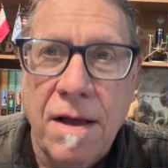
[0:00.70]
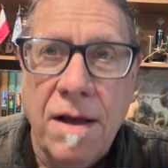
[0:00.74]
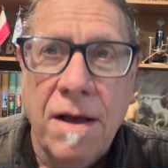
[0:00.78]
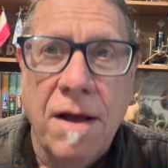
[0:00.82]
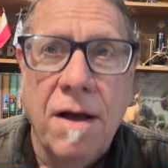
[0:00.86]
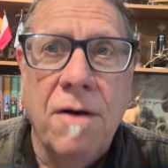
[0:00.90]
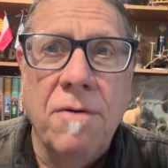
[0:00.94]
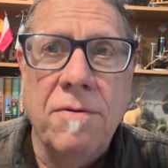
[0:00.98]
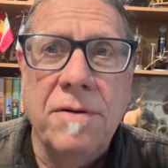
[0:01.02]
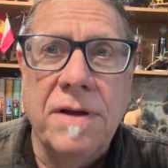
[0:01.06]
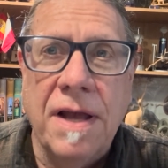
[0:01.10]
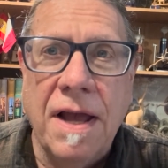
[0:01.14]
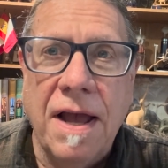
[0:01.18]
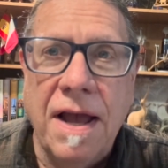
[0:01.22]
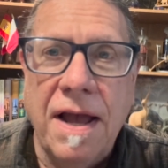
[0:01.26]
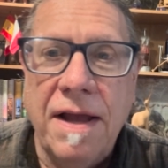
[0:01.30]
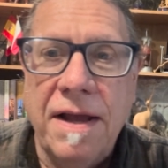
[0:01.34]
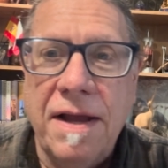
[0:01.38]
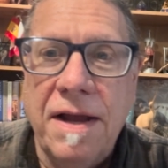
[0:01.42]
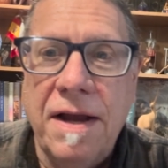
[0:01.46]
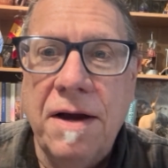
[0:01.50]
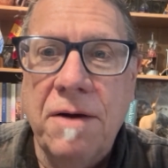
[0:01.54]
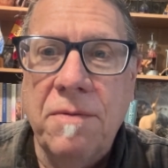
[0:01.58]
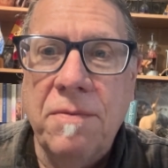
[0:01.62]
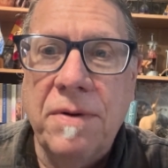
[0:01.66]
Okay,
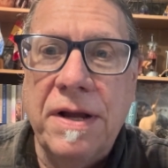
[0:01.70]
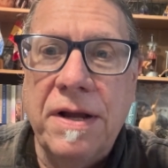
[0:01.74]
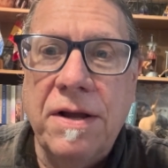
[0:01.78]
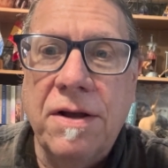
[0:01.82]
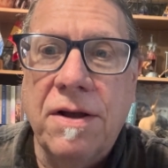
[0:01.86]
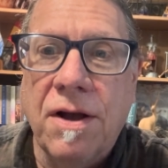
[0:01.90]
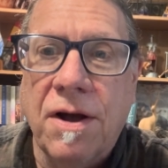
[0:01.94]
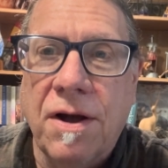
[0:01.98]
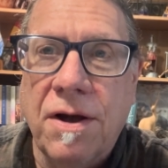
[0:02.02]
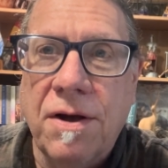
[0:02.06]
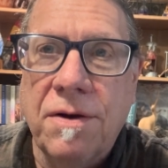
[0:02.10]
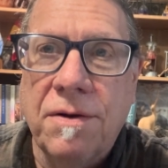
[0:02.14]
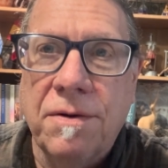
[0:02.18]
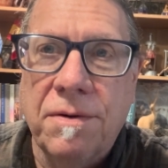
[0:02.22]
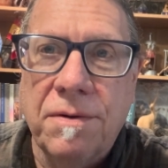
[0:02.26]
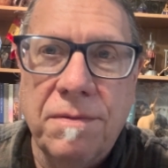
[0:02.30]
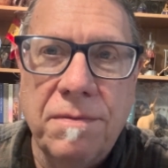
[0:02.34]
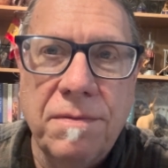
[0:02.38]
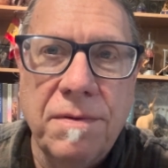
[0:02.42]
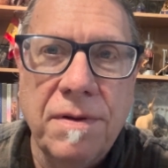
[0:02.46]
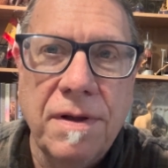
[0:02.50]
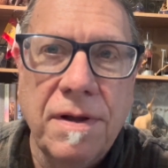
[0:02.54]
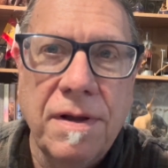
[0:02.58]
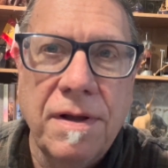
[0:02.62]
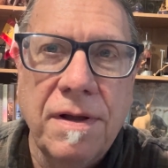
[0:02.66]
here we
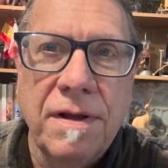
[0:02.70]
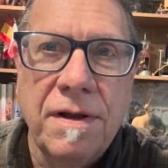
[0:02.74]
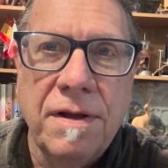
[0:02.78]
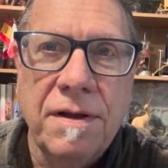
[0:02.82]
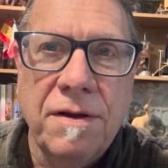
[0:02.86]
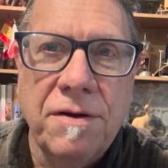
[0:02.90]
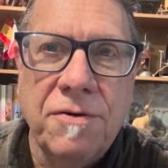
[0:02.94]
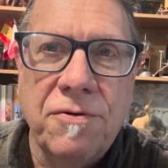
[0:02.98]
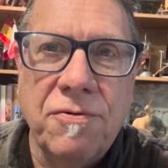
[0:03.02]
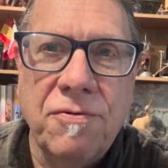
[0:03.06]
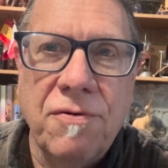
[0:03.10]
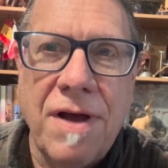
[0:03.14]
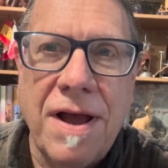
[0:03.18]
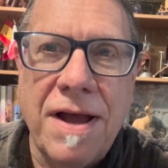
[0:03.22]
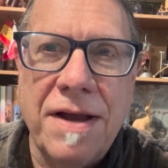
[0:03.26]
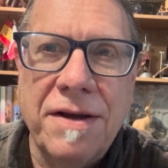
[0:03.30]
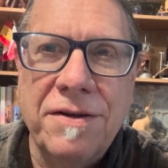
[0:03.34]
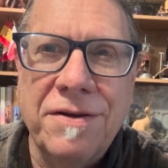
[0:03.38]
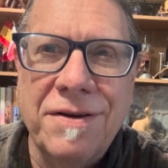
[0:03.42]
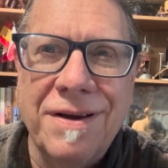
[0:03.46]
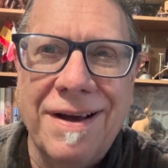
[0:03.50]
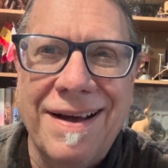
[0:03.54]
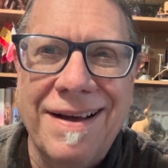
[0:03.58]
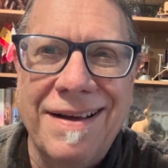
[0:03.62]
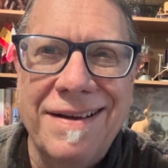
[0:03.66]
go. Trying
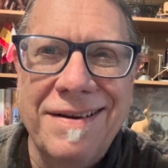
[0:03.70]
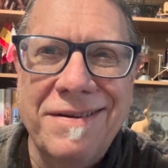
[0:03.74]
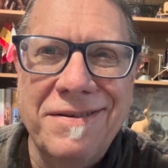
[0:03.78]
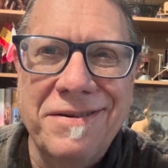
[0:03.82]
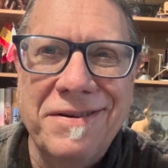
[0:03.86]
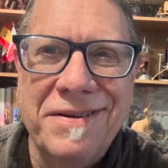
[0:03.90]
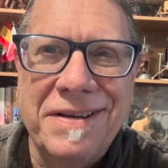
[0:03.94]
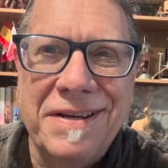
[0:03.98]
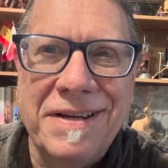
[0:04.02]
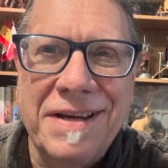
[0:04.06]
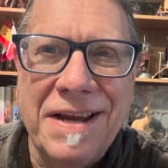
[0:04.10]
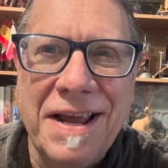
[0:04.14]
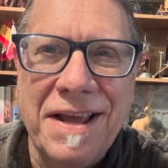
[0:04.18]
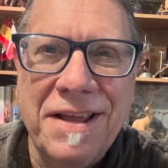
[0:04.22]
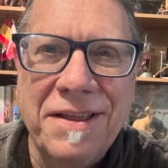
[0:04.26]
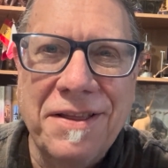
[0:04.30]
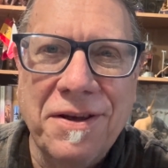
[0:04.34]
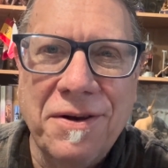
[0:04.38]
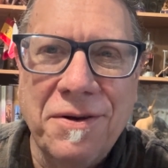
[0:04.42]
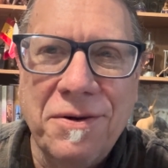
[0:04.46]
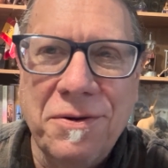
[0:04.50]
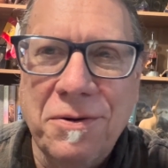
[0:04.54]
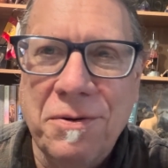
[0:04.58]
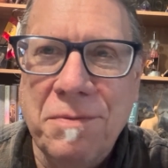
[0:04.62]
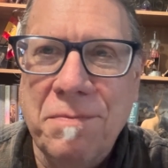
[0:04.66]
to understand
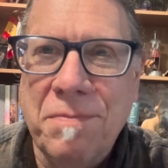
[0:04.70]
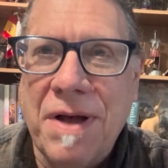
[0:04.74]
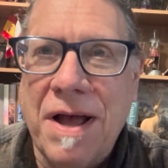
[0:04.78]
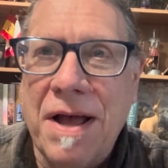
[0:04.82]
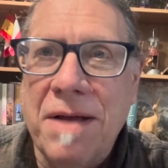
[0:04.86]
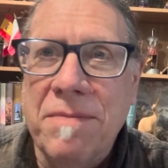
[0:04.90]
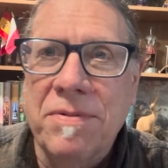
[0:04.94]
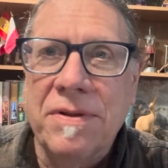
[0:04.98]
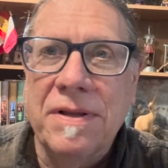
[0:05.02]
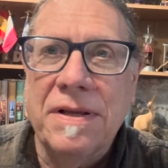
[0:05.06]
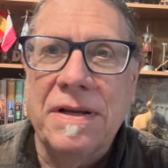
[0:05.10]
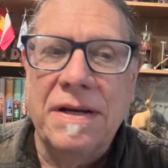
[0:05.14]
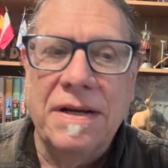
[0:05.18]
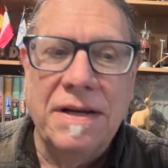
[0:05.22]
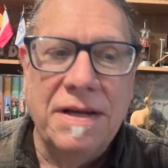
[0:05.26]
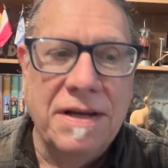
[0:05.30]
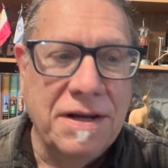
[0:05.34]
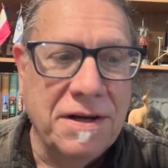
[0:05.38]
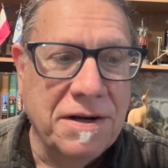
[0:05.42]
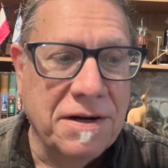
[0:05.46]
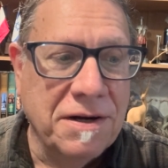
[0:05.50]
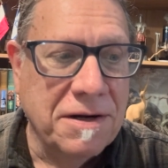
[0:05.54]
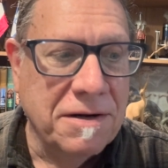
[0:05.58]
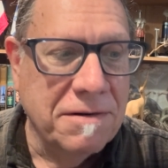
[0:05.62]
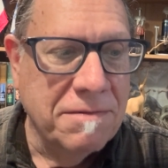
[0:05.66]
the whole Bible in a
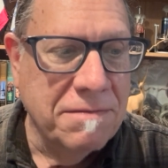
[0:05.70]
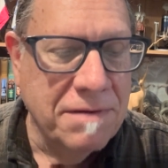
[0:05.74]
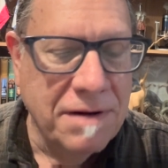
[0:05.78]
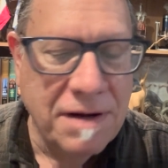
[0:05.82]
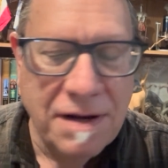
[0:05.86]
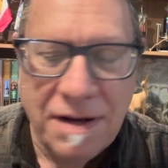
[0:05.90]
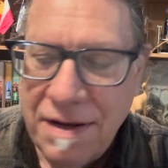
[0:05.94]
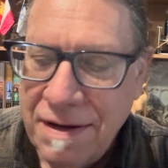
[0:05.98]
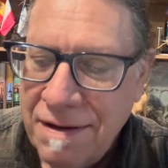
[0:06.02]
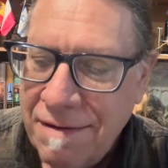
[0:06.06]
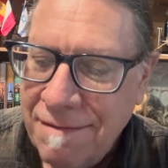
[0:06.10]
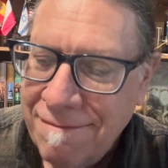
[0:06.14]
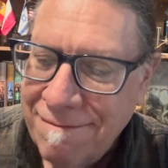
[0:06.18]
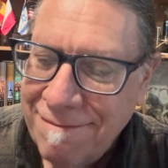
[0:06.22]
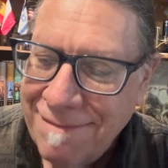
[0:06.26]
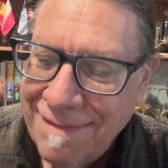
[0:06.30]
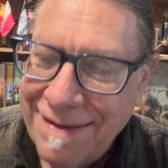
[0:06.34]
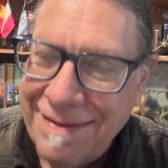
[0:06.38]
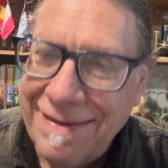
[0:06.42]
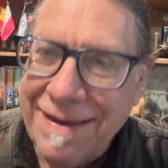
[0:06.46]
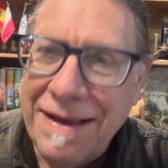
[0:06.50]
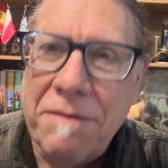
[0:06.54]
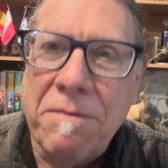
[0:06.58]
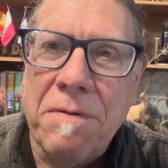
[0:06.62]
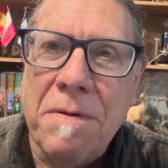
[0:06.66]
year.
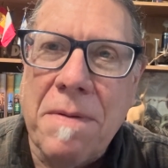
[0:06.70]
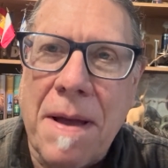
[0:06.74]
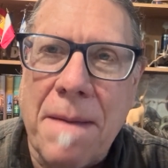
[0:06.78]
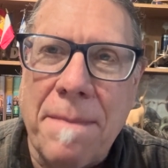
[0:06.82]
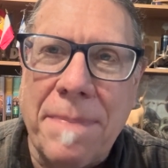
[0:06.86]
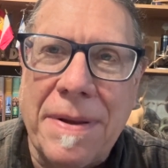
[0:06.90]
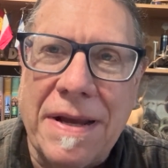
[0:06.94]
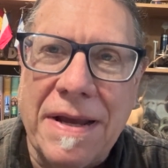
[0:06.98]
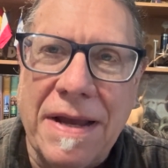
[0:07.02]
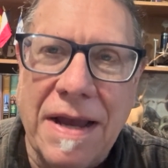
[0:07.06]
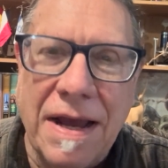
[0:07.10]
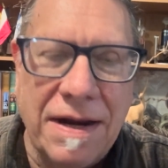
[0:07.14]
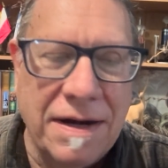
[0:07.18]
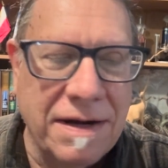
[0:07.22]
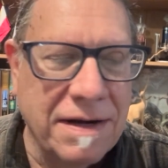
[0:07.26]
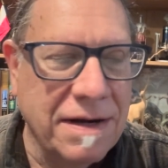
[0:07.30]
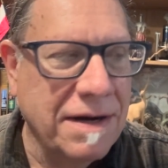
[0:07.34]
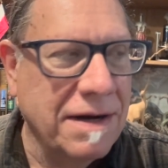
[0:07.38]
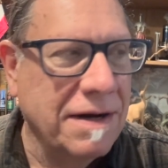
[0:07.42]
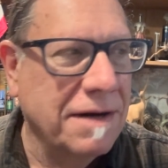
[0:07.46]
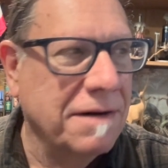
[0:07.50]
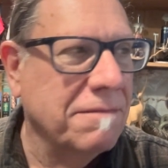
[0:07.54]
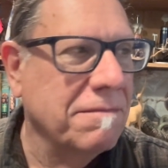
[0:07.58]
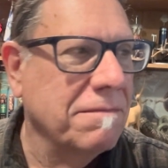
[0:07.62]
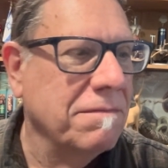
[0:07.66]
I think we might be getting
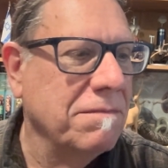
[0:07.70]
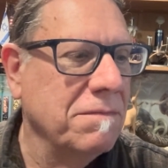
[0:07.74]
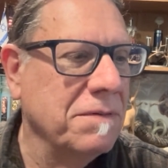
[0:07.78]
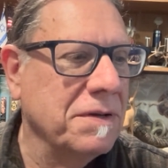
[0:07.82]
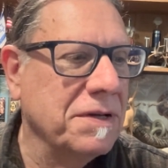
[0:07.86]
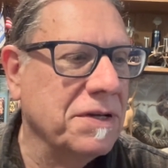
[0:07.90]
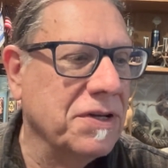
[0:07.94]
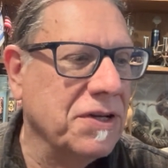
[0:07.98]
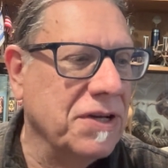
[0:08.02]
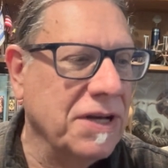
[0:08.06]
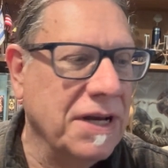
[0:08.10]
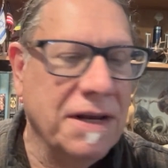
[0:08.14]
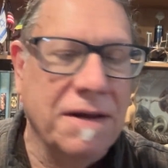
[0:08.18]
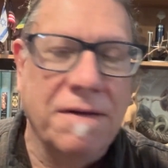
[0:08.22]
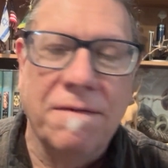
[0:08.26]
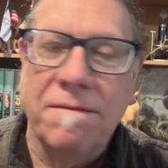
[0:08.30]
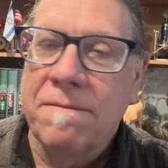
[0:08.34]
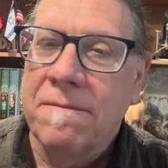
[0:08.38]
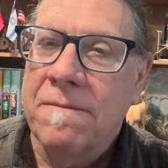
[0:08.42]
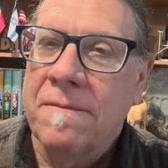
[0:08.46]
there. We'll see.